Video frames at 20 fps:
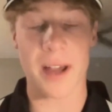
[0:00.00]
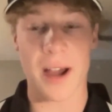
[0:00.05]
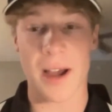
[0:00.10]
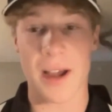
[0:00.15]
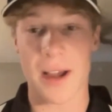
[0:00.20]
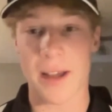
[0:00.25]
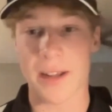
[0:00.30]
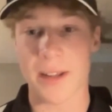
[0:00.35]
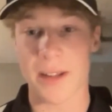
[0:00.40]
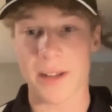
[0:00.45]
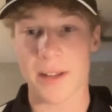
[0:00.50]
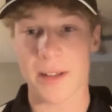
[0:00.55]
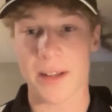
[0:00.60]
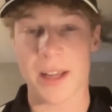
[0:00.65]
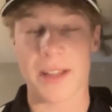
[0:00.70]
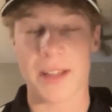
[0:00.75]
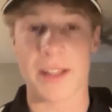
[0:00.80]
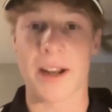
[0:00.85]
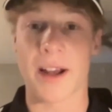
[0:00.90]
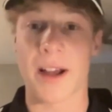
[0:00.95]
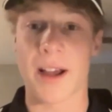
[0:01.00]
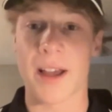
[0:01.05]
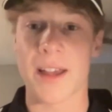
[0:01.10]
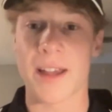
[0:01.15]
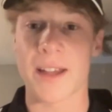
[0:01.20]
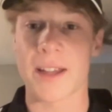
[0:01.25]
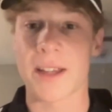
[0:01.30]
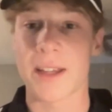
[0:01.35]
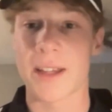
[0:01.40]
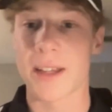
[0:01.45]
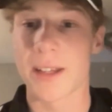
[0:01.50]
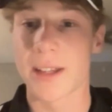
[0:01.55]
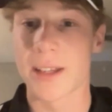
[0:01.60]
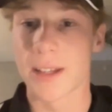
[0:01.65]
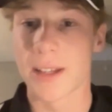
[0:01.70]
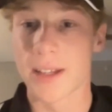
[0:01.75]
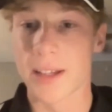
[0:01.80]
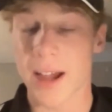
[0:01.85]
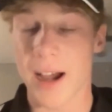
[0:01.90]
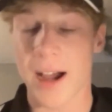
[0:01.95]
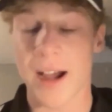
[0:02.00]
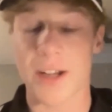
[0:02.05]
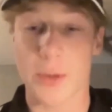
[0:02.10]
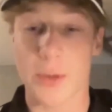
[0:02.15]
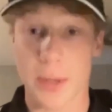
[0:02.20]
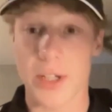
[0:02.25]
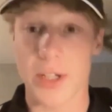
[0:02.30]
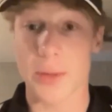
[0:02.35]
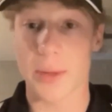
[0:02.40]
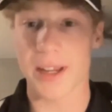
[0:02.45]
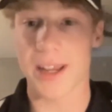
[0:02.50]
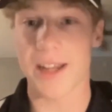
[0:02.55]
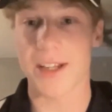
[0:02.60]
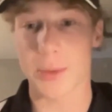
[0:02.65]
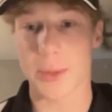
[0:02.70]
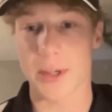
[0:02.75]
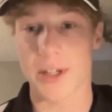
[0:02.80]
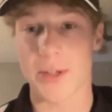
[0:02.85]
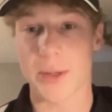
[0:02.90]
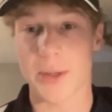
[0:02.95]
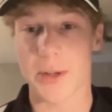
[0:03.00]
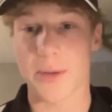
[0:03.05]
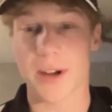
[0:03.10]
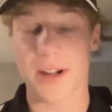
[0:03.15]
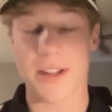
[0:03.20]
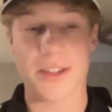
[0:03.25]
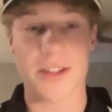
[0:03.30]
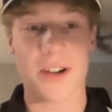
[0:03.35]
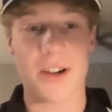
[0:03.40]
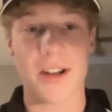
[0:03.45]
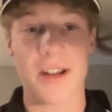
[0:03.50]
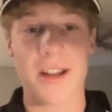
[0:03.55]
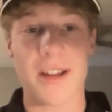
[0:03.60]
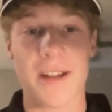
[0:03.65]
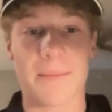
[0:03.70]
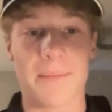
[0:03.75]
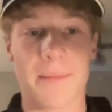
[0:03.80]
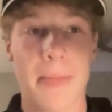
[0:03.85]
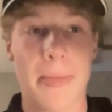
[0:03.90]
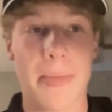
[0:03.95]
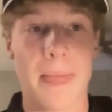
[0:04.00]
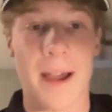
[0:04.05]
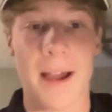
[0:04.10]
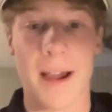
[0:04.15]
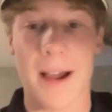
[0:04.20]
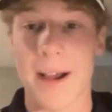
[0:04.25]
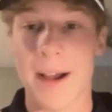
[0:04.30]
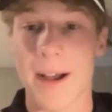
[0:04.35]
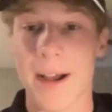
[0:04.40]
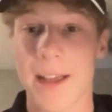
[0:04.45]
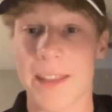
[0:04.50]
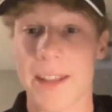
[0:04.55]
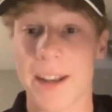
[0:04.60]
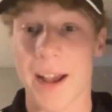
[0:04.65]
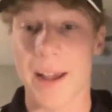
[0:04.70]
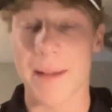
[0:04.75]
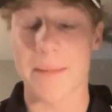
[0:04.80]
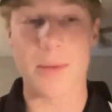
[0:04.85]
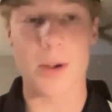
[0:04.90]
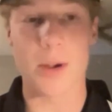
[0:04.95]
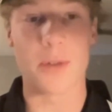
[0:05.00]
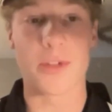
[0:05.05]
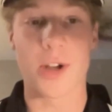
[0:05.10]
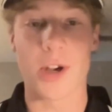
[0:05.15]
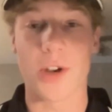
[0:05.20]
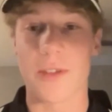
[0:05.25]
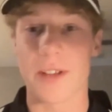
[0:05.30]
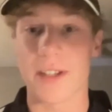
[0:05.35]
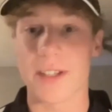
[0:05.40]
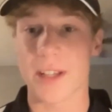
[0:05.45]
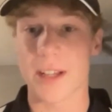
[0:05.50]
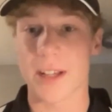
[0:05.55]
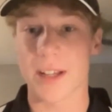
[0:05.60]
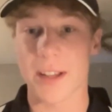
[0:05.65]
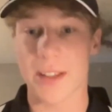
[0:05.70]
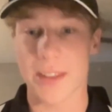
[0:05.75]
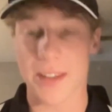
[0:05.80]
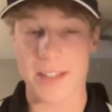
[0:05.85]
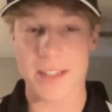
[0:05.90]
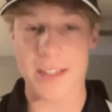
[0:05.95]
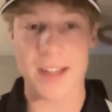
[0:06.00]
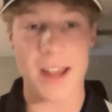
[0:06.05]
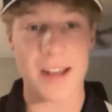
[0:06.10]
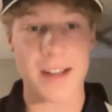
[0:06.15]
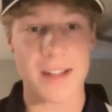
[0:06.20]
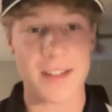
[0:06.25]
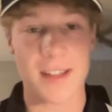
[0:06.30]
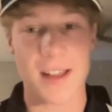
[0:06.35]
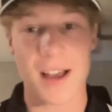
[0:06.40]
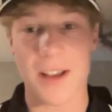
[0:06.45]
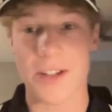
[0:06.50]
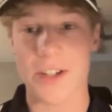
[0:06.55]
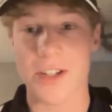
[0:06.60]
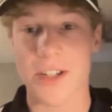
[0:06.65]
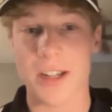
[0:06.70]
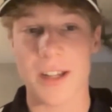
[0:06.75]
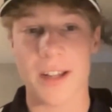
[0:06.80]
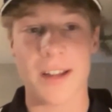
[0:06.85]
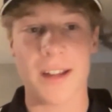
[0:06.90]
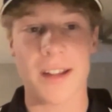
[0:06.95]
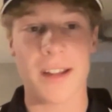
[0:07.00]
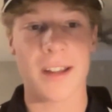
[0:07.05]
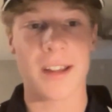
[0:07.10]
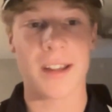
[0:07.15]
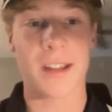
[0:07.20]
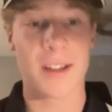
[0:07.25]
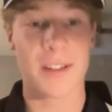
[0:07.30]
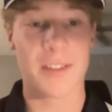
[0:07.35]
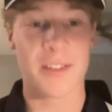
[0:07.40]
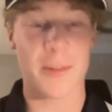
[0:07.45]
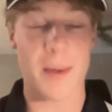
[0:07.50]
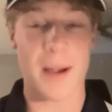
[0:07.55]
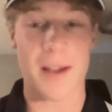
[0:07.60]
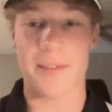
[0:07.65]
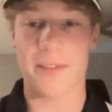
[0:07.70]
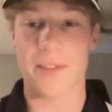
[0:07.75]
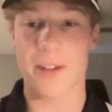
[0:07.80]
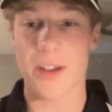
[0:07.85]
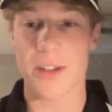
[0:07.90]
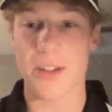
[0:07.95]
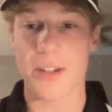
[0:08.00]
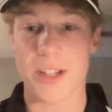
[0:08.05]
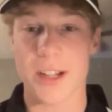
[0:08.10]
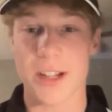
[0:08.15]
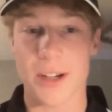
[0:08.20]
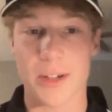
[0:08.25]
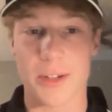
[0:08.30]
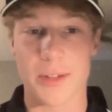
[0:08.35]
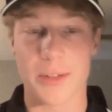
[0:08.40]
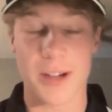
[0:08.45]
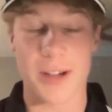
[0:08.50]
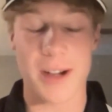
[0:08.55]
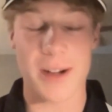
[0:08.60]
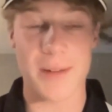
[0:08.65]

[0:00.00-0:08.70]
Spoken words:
and then 2020 and 2021, sorry. And then I moved over to the States last year for my first year of